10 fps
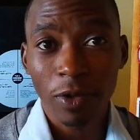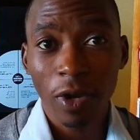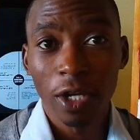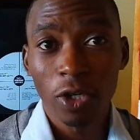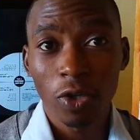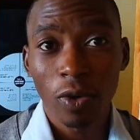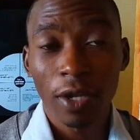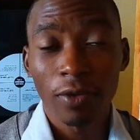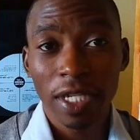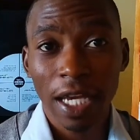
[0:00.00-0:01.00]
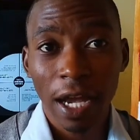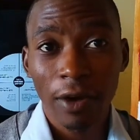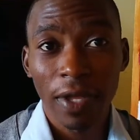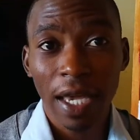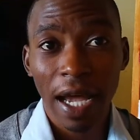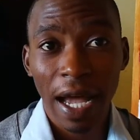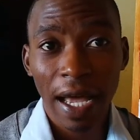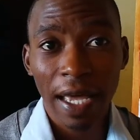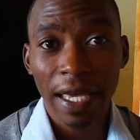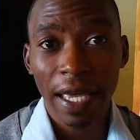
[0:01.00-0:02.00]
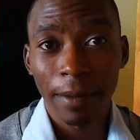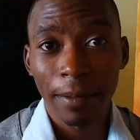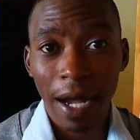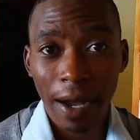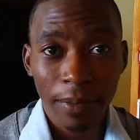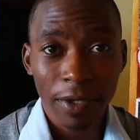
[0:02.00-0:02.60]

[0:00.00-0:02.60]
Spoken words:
So ensure you check out the EfeEm app.